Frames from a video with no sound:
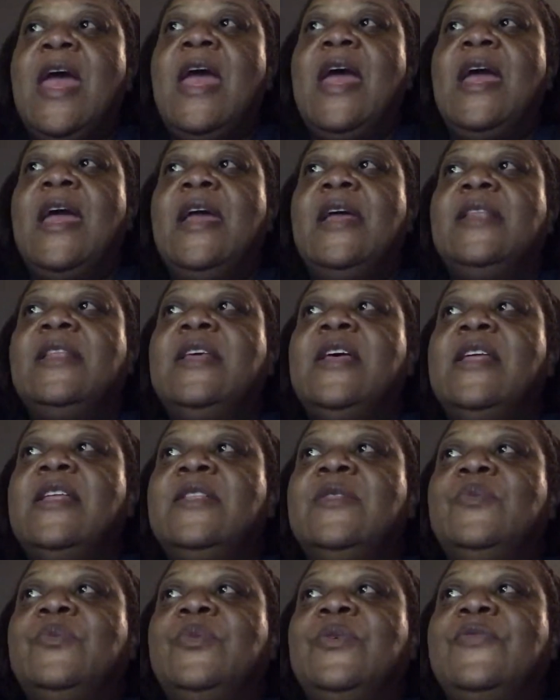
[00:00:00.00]
And
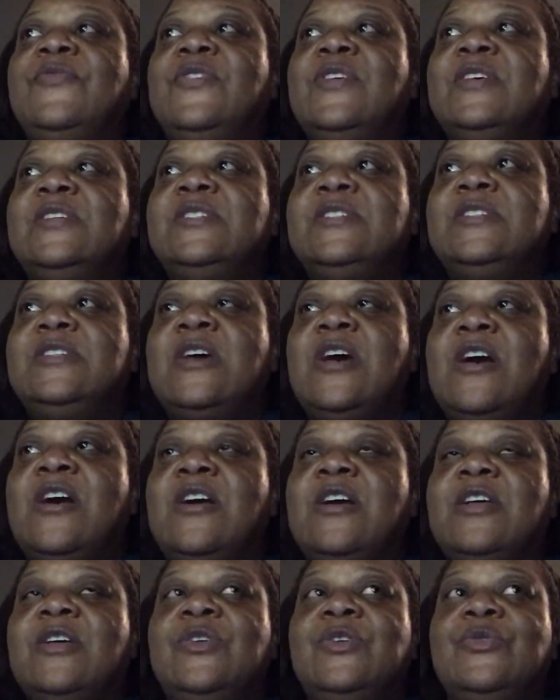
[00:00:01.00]
with this
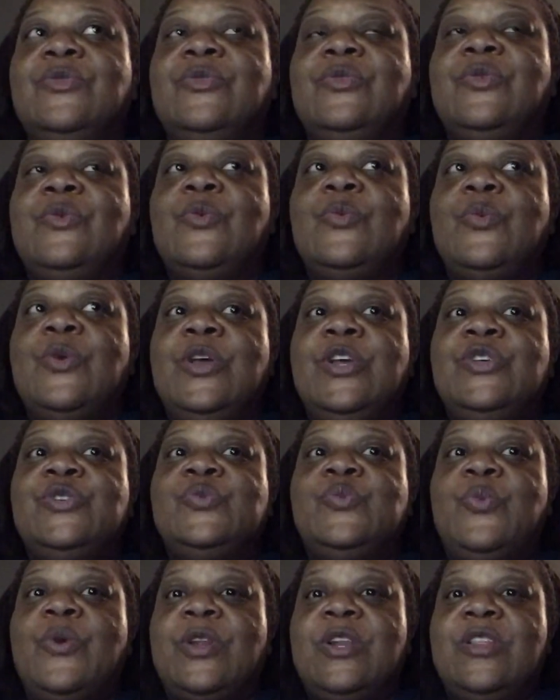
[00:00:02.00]
duck, it is
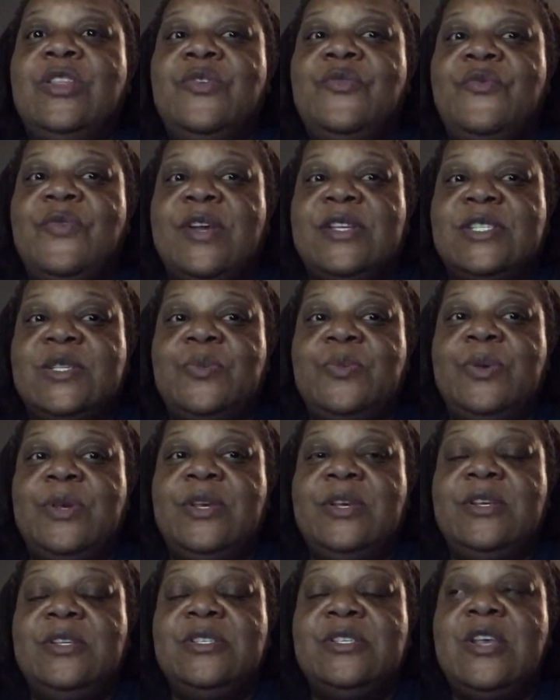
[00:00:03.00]
one of the
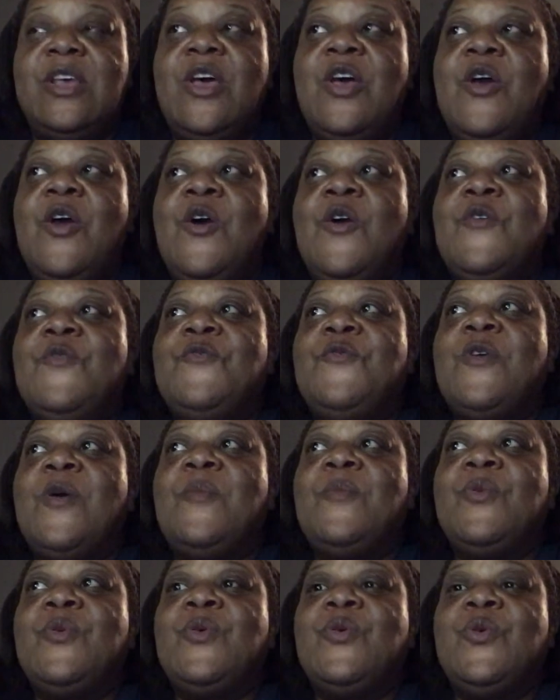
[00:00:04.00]
recipes
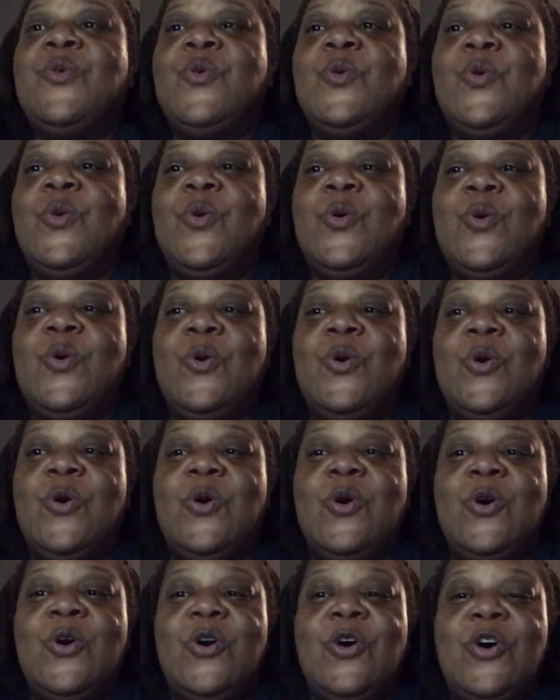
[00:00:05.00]
from
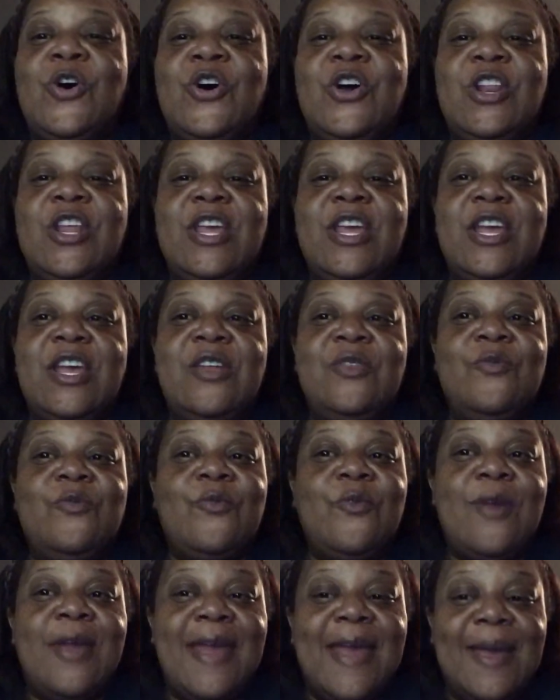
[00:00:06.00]

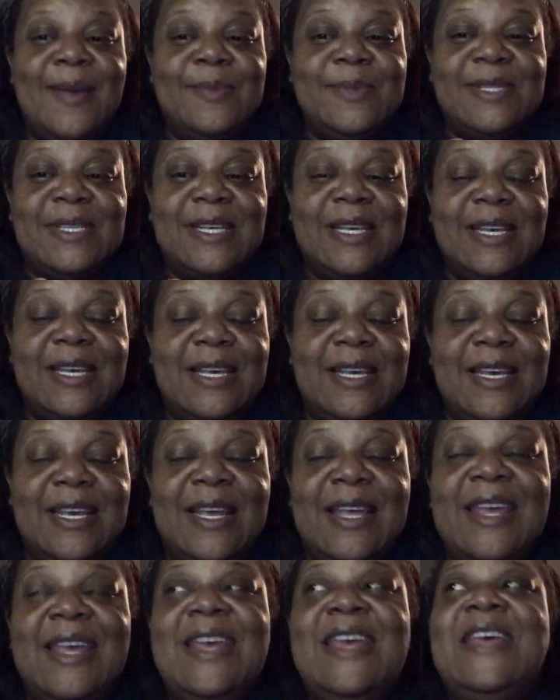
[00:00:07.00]
Gordon Ramsay.
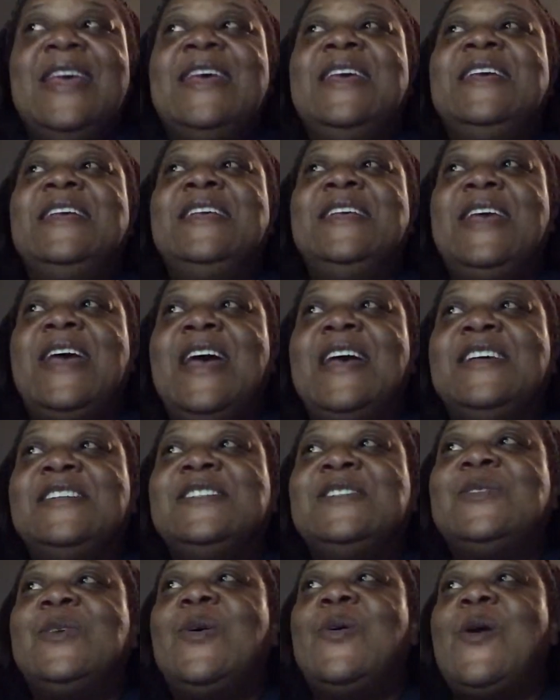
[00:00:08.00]

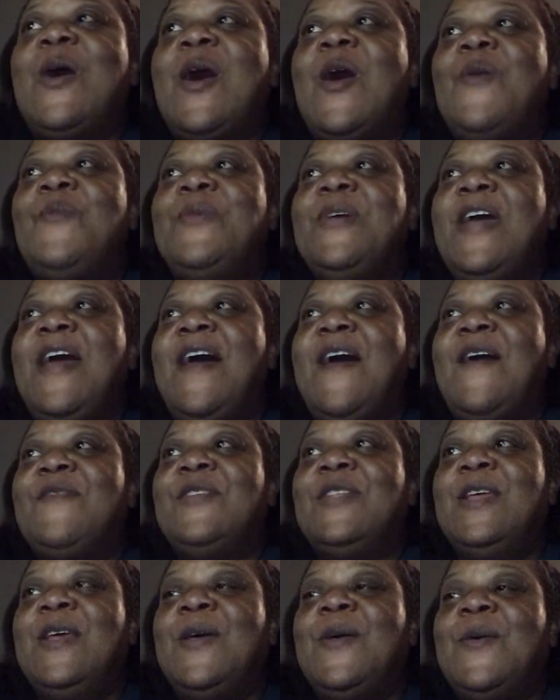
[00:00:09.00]
Yes, so I'll be
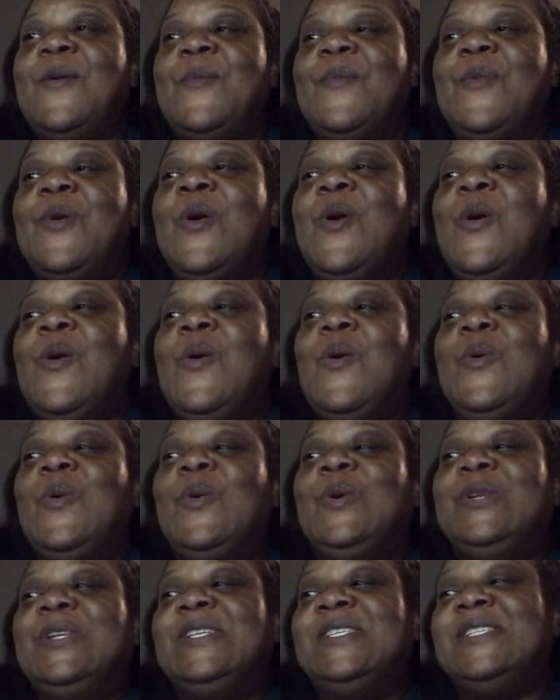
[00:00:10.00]
having him
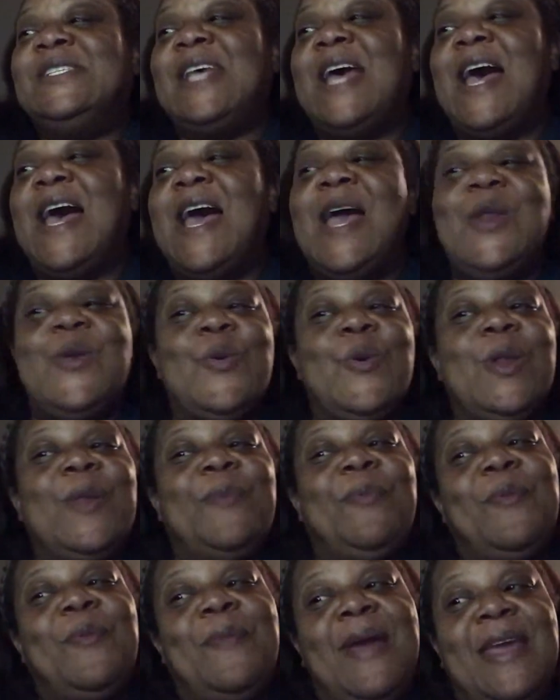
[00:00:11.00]
on the side, all
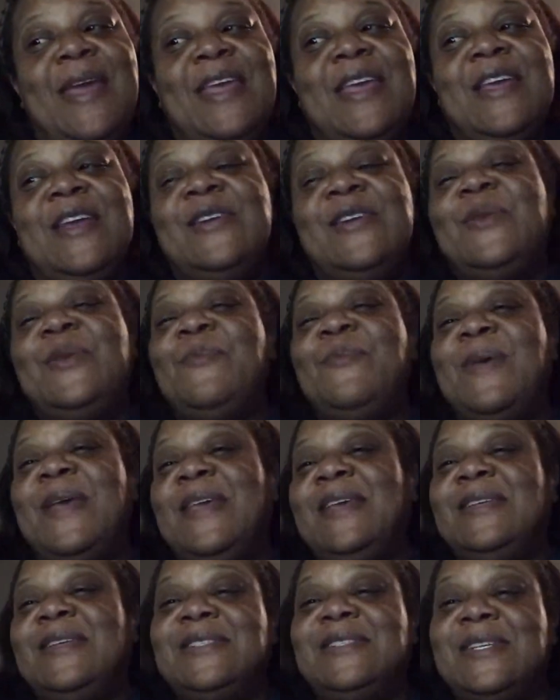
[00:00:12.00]
up in my ear, to
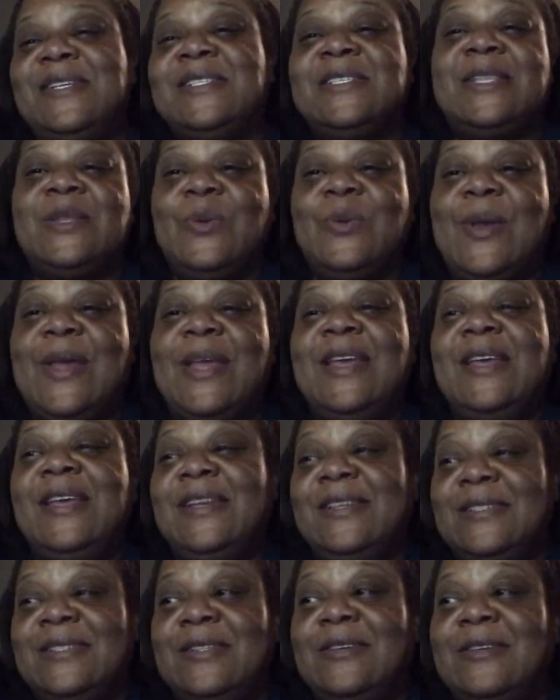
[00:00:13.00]
make it just the way
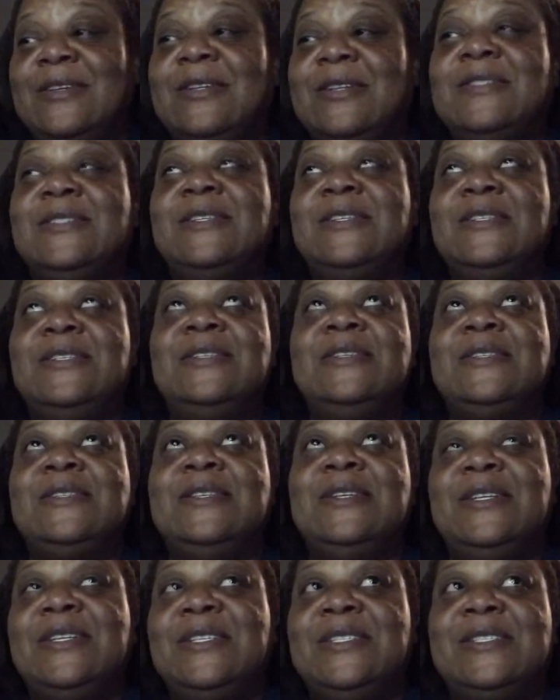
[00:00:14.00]
his look, because his look
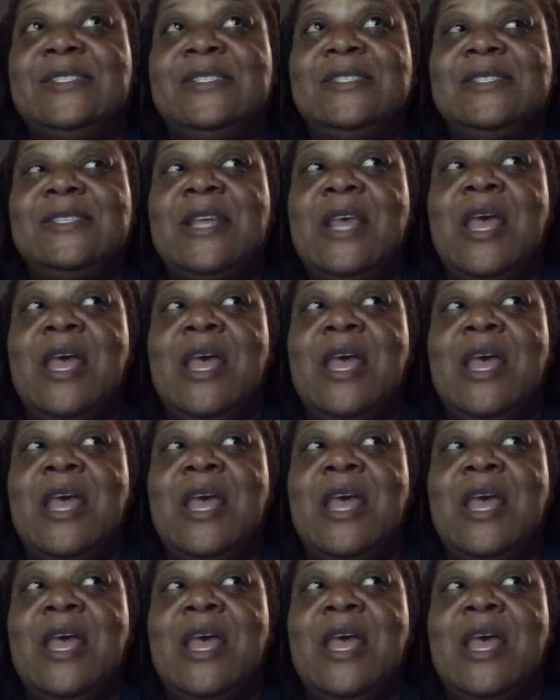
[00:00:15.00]
delicious.